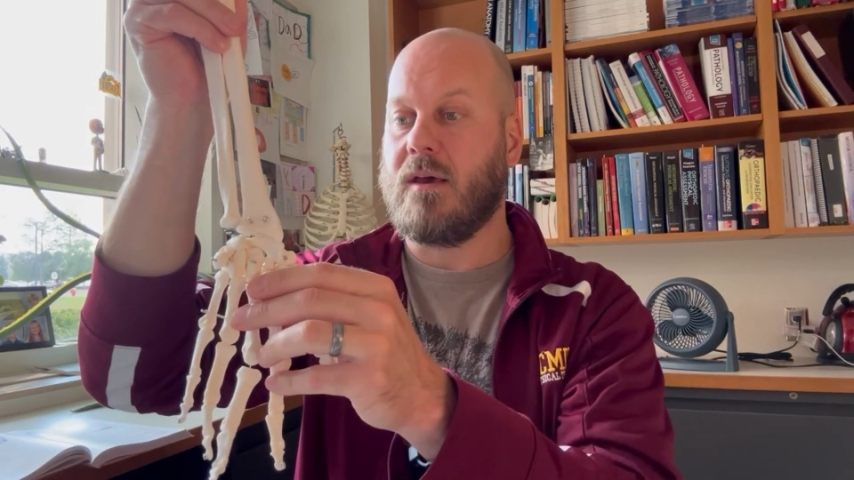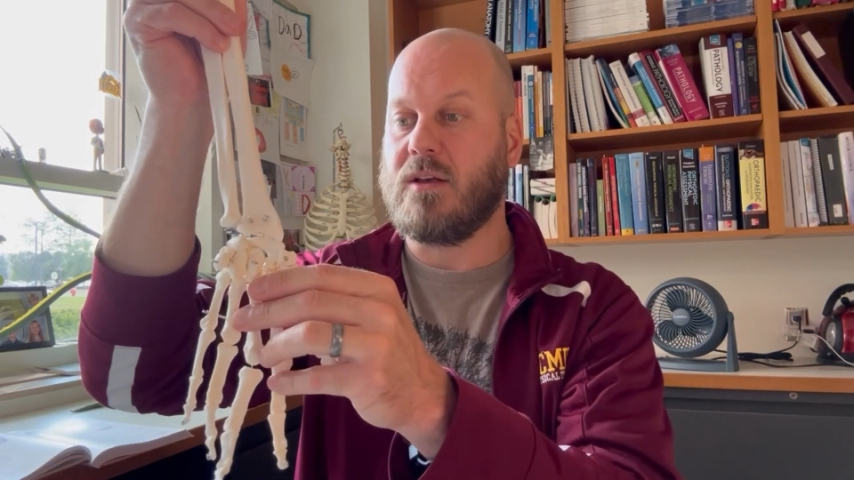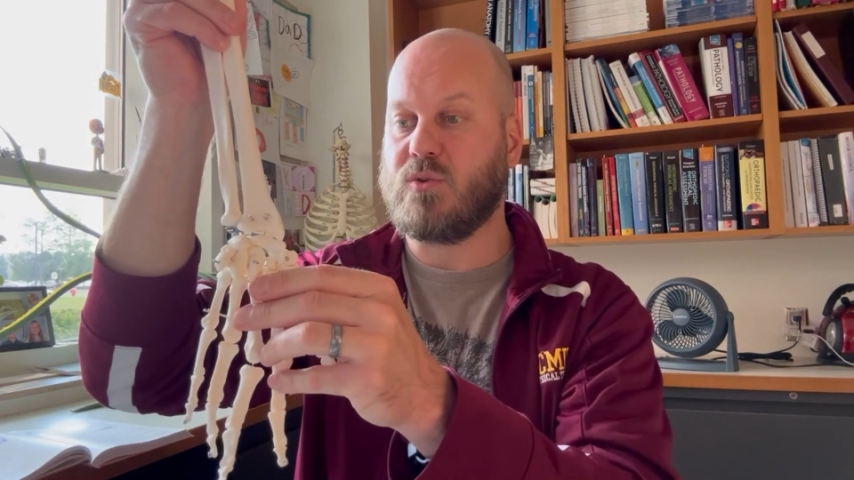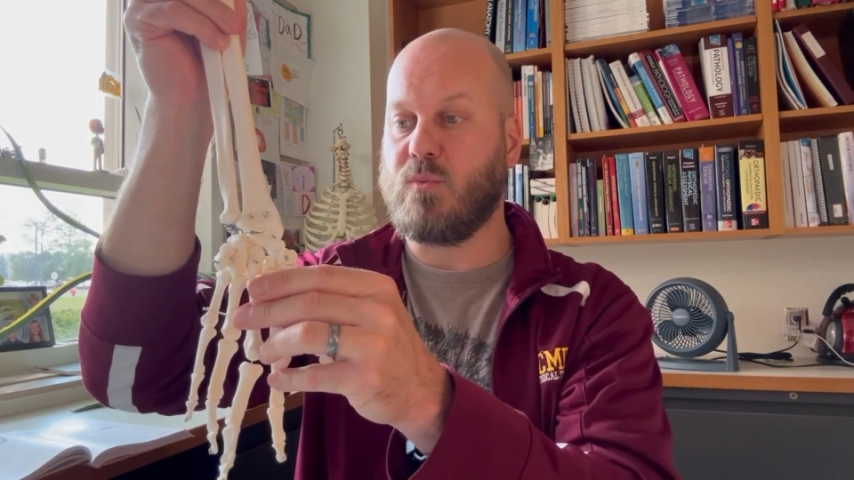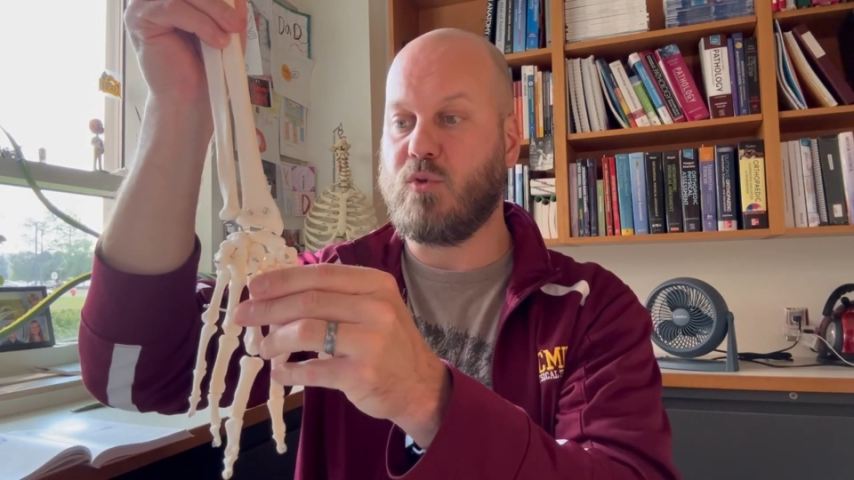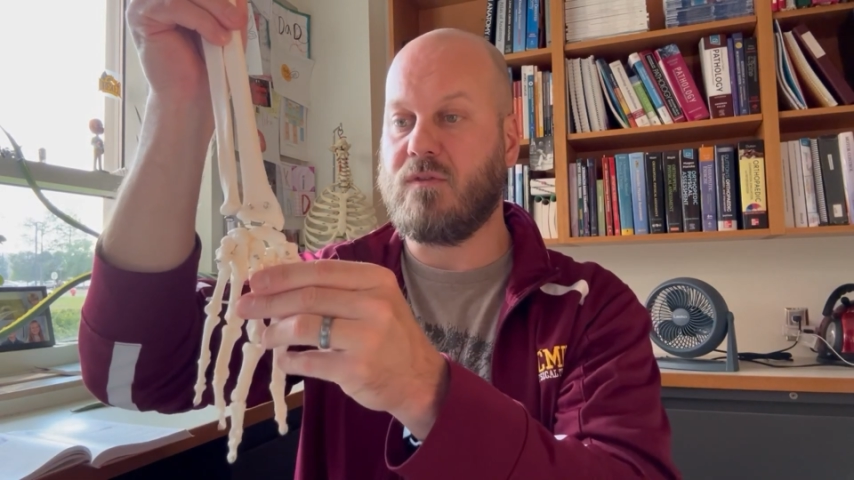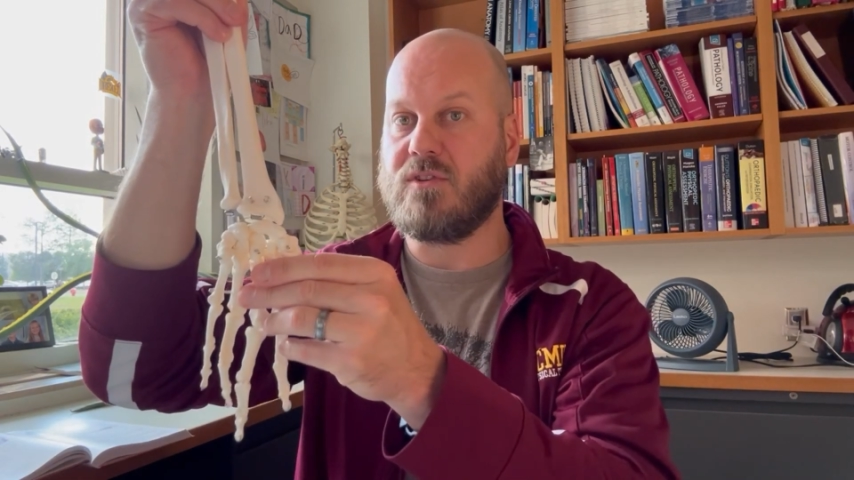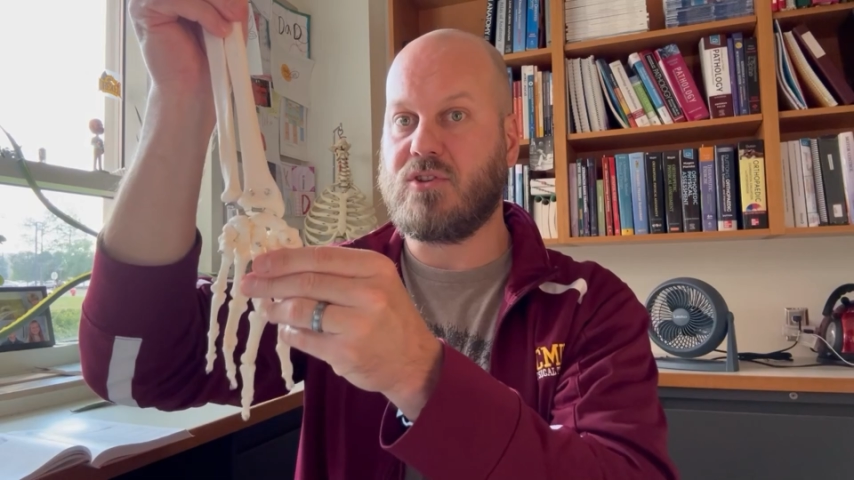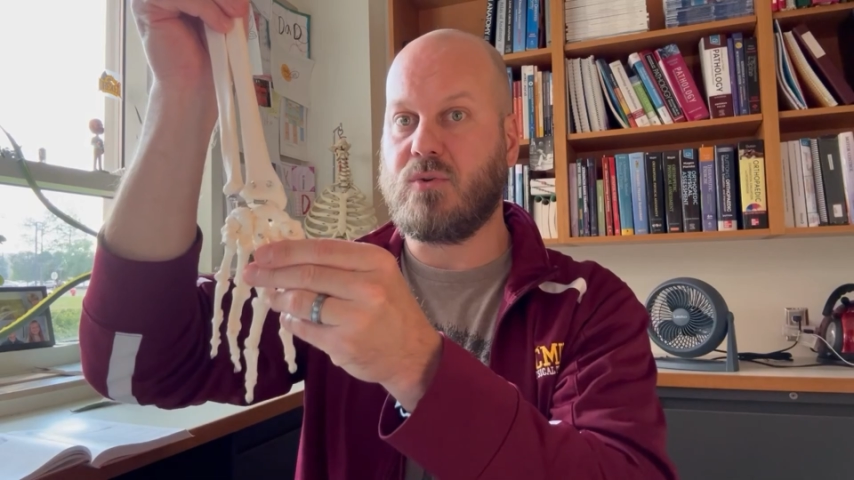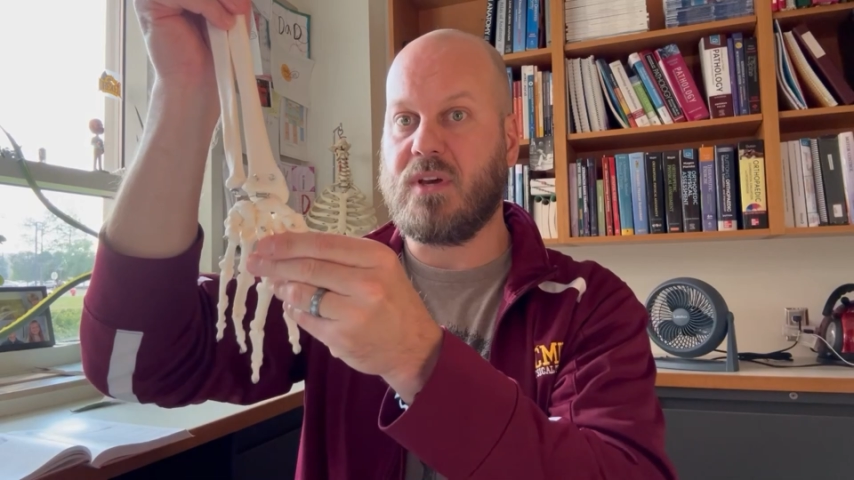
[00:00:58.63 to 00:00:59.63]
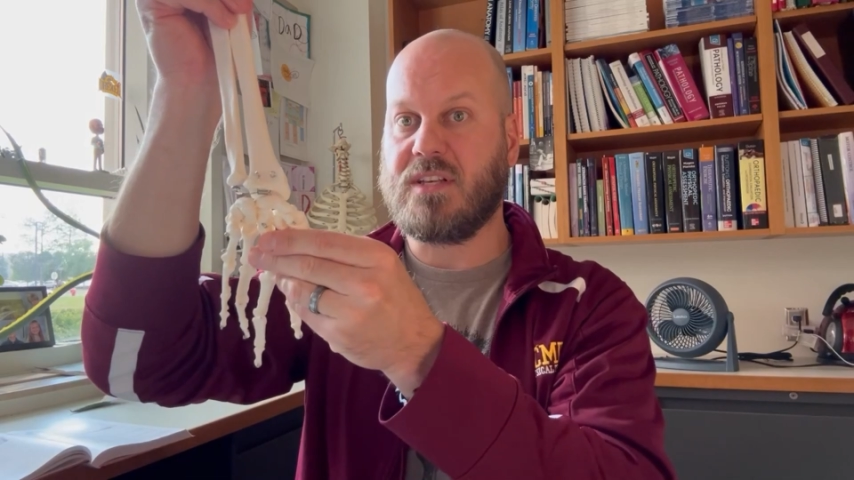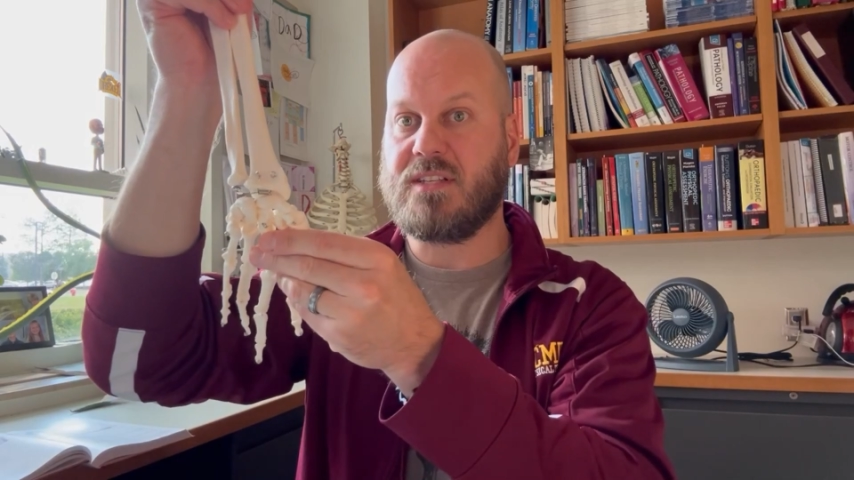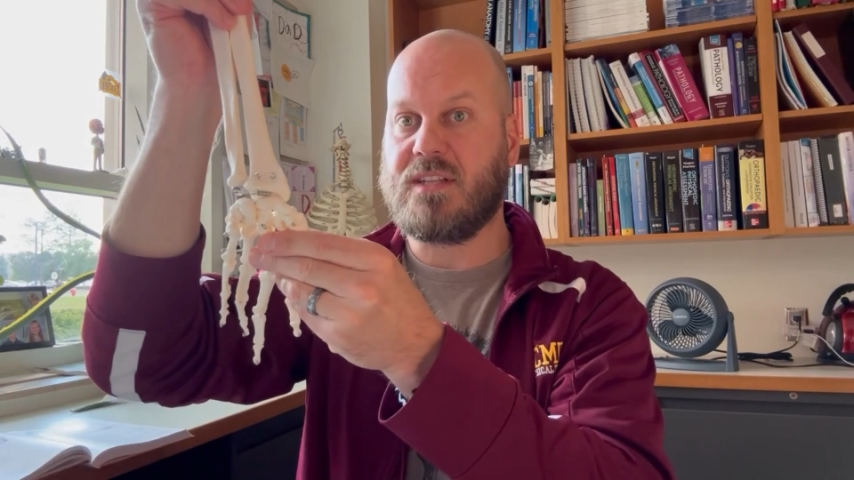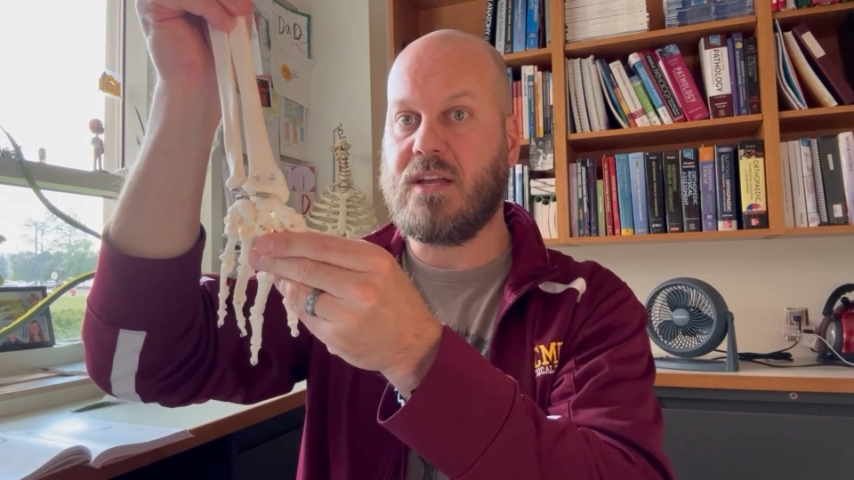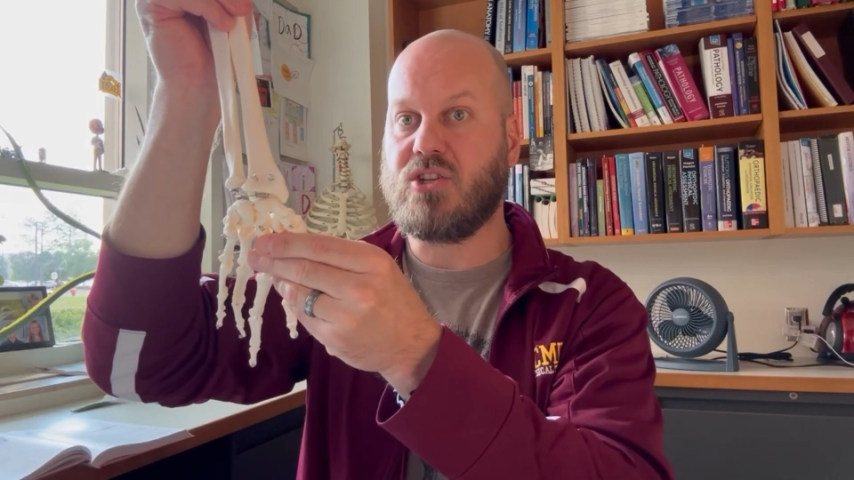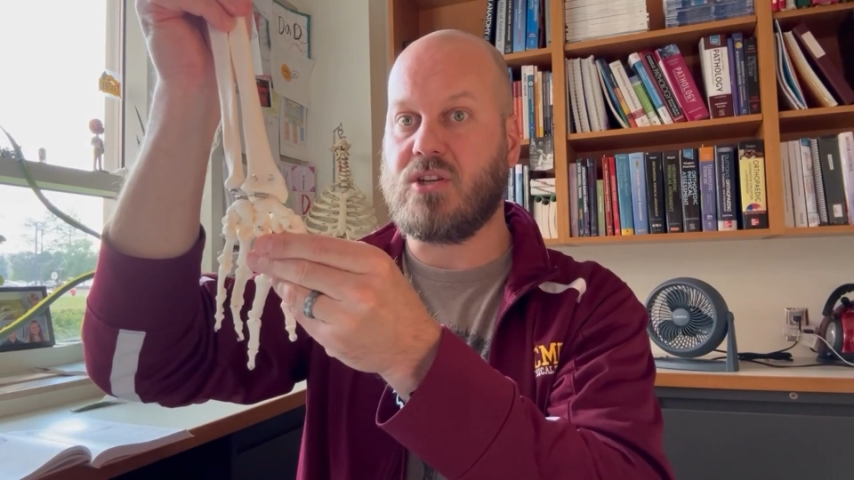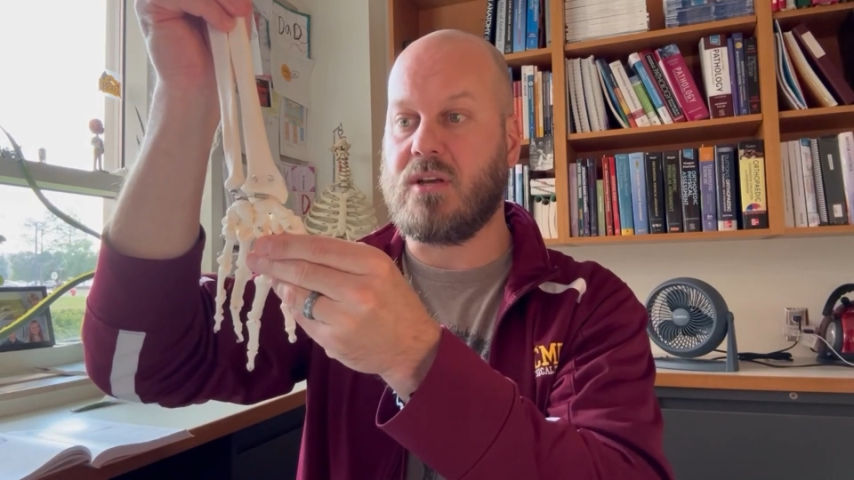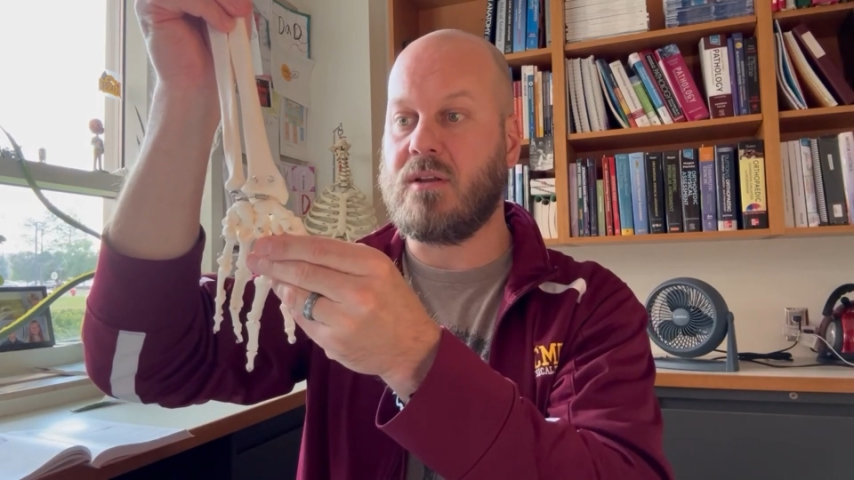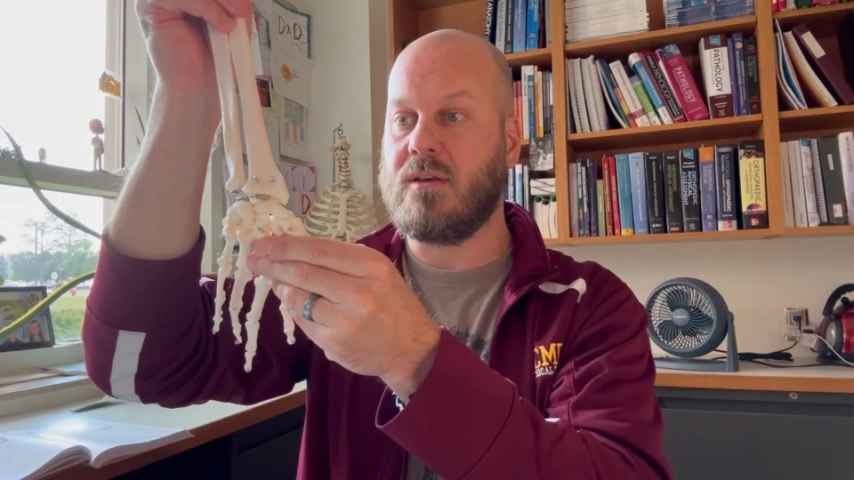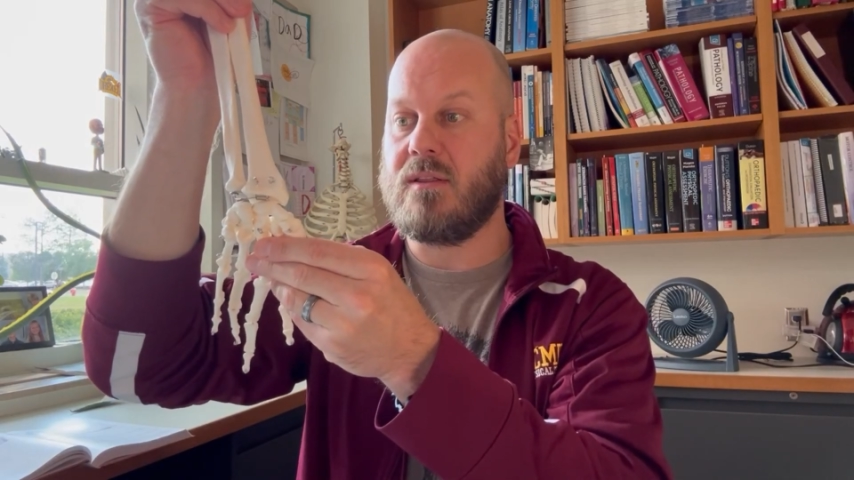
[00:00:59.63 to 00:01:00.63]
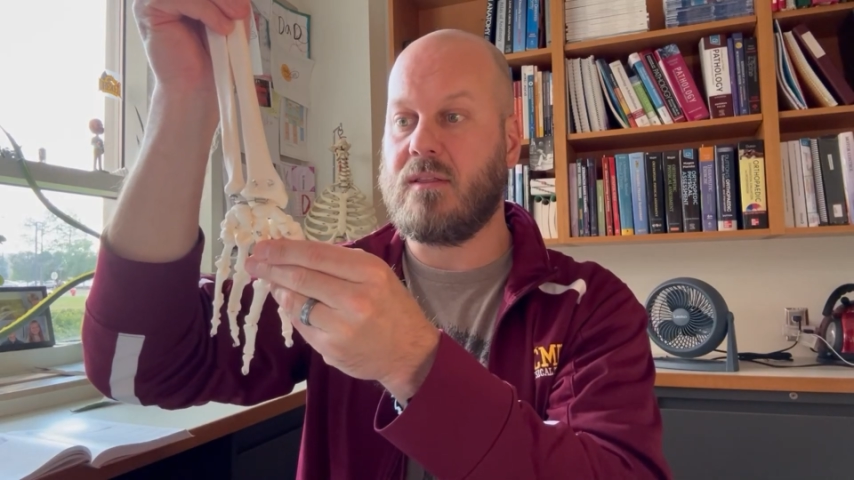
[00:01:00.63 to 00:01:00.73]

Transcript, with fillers: As we move into extension,